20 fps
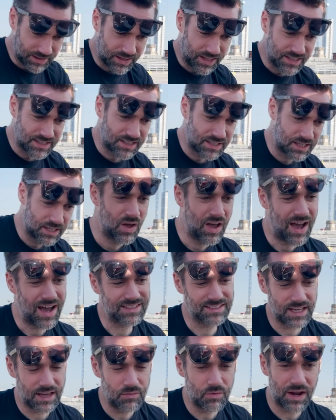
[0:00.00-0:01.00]
this, I
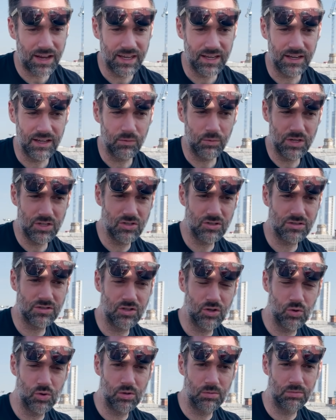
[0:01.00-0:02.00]
say wrecked it, we just
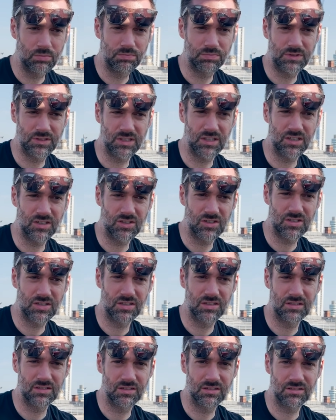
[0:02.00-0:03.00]
Google searched
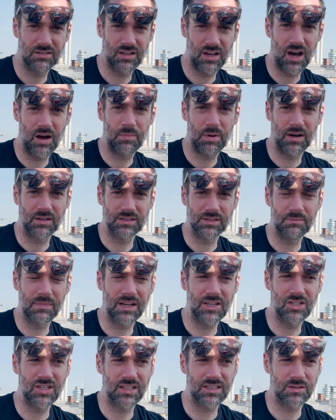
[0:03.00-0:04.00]
car parks in
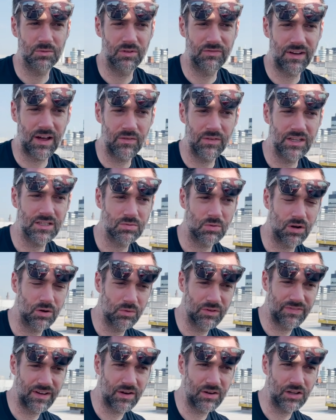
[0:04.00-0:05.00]
Manchester. We found this one and
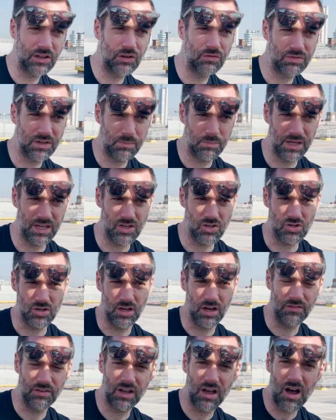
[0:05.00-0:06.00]
we found a lovely picture
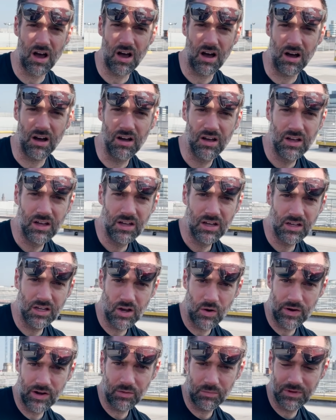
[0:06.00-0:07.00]
of a car
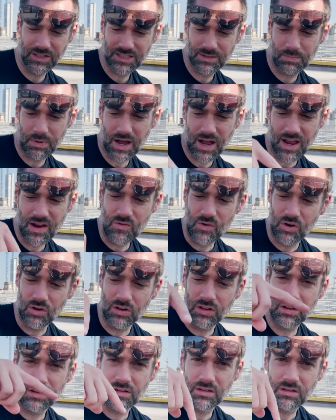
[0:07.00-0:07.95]
going up the spiral,